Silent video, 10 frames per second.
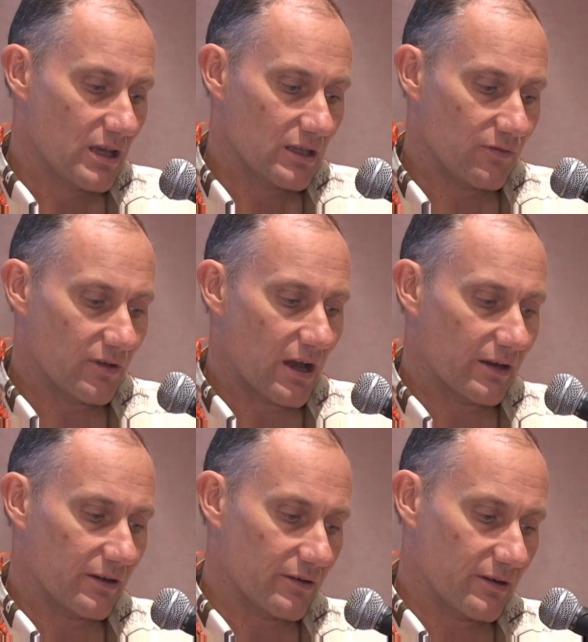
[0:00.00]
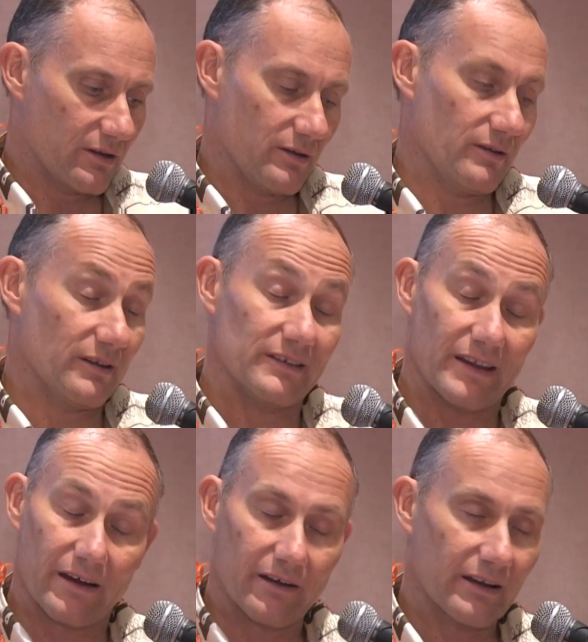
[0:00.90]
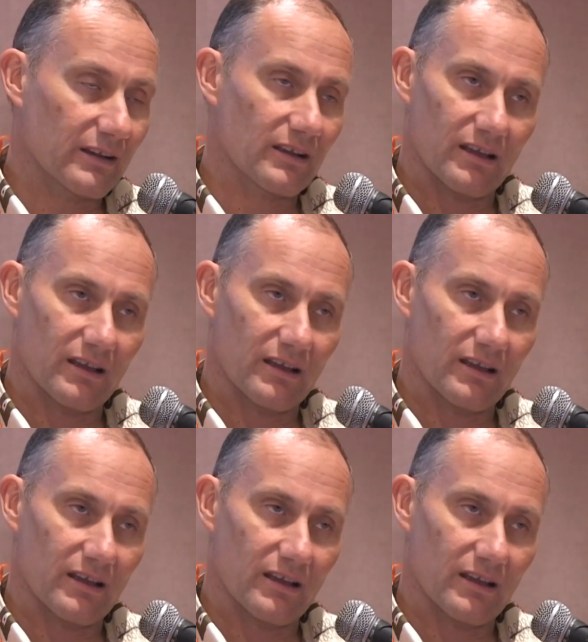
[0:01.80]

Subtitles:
You've got your dairy.